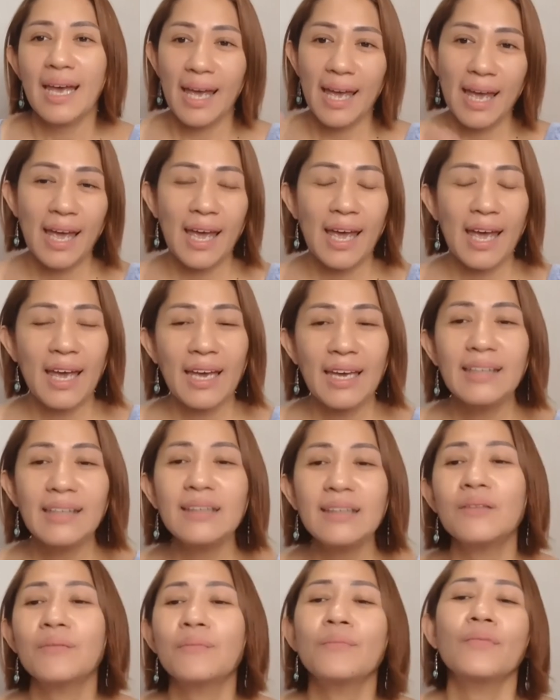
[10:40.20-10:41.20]

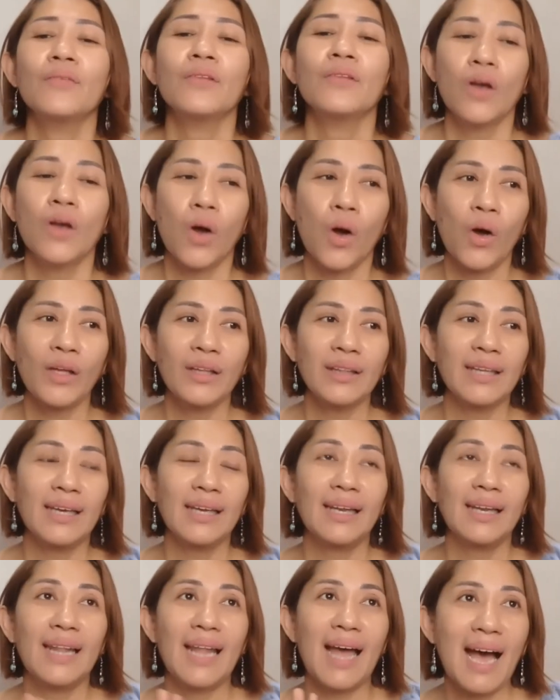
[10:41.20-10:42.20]
And on the
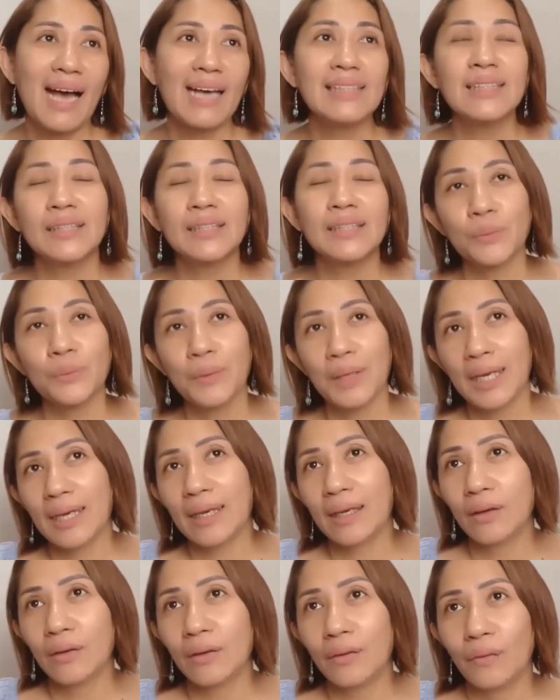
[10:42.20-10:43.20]
last
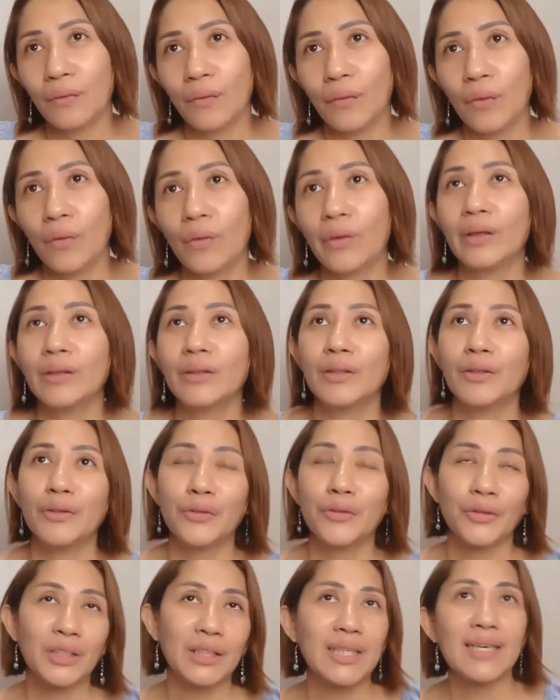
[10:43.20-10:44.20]
week, or on the
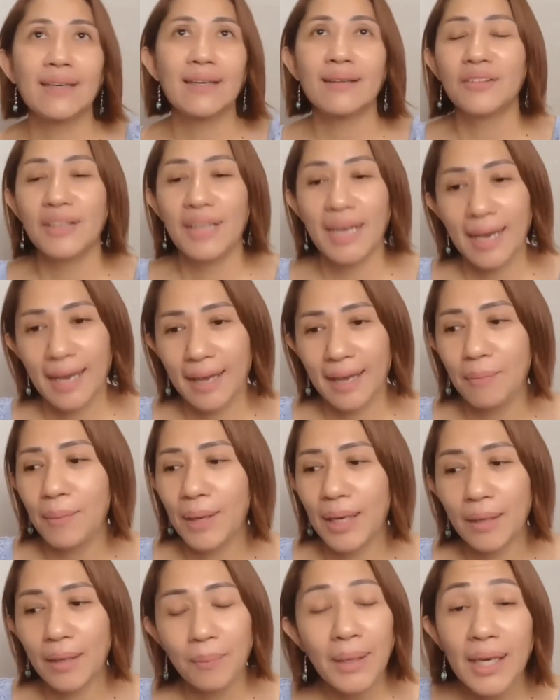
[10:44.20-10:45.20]
30th day,
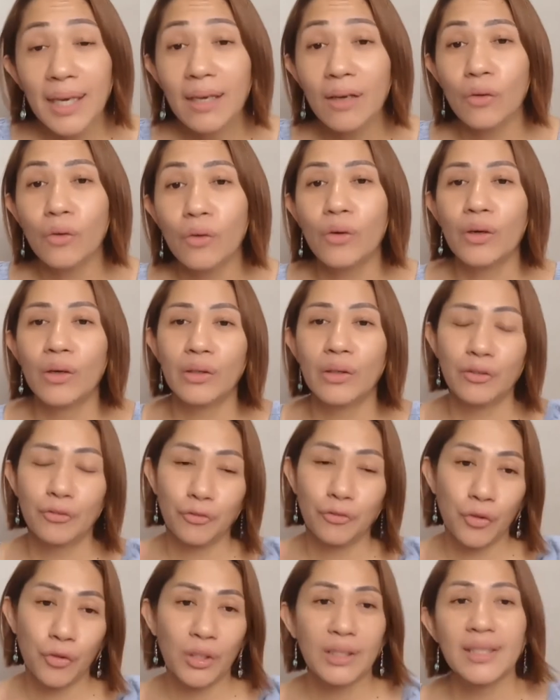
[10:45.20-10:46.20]
maybe, or on the
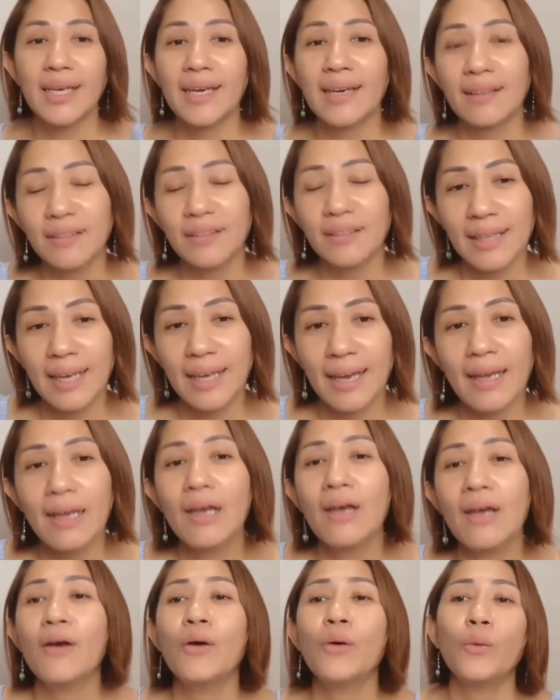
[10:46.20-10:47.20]
40th day,
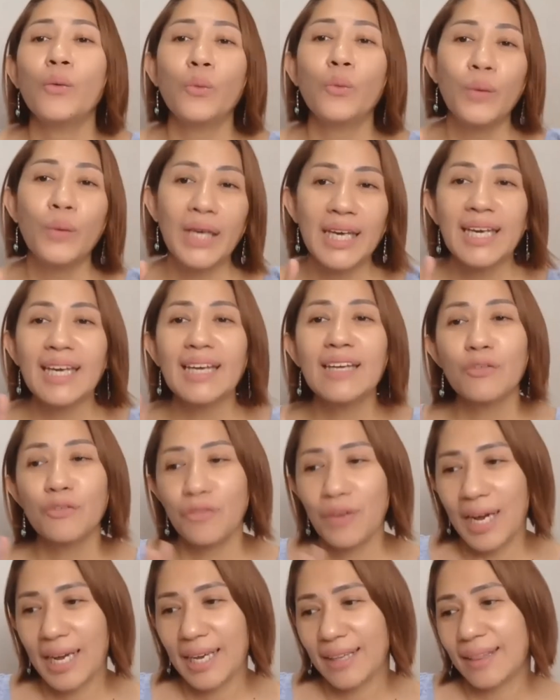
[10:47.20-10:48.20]
we
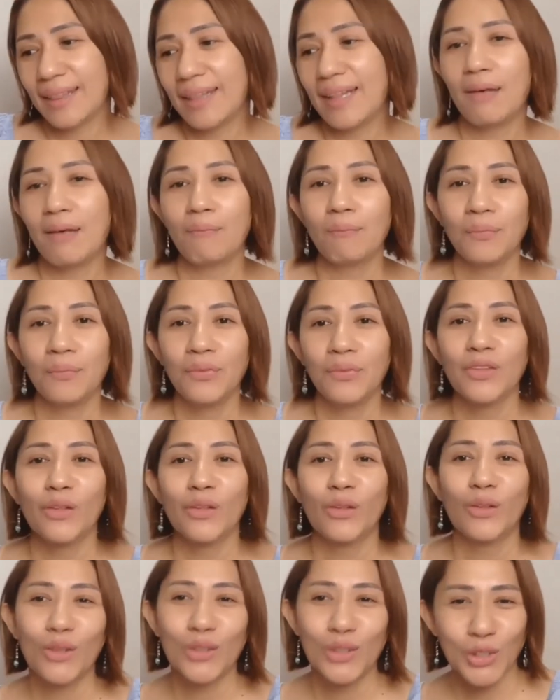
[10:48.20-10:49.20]
invite them
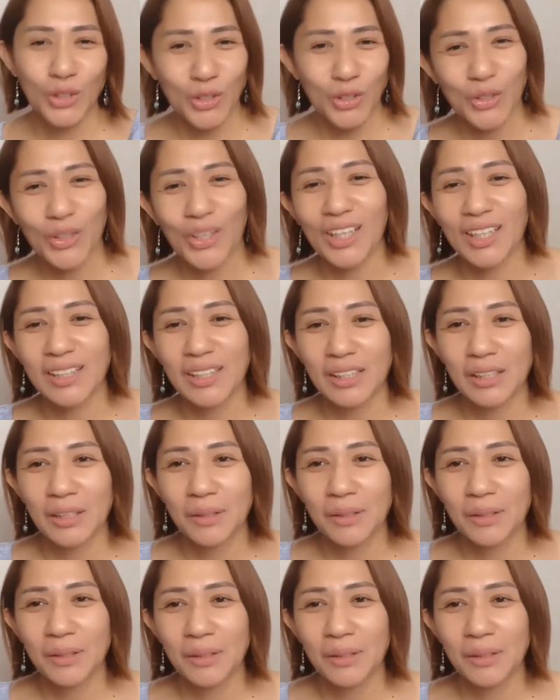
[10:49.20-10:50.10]
to church.